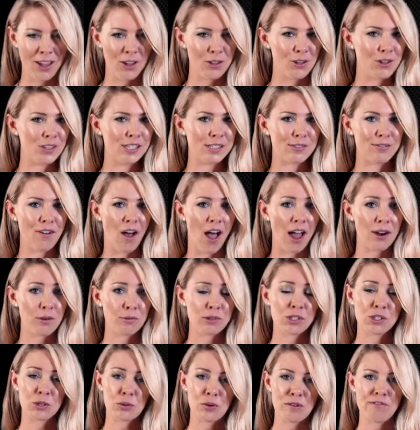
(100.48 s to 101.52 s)
Use
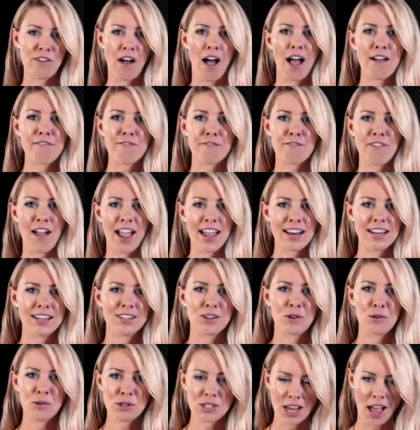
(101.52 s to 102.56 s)
vinyls to revive faded
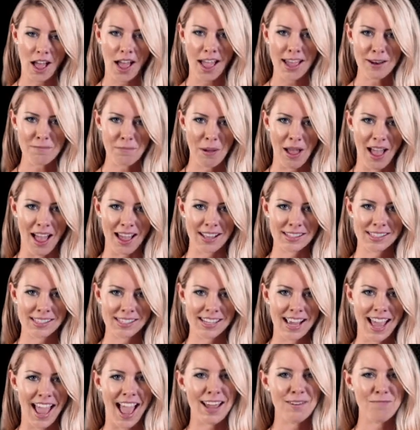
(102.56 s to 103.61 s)
or tired parts
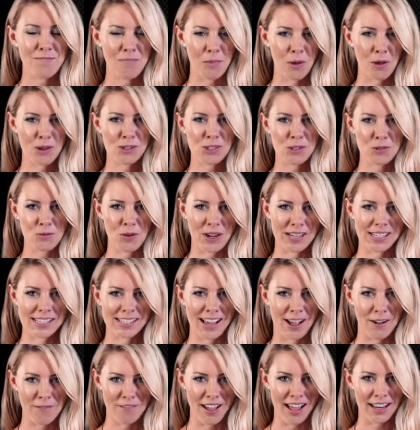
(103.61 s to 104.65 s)
and boost
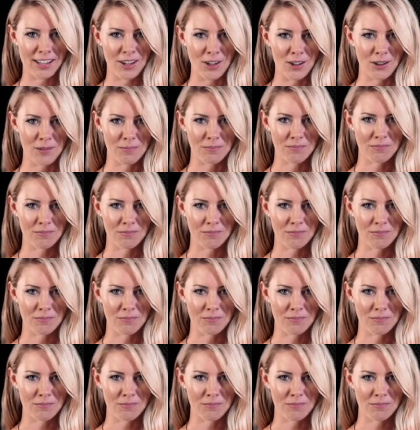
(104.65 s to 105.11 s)
resale value.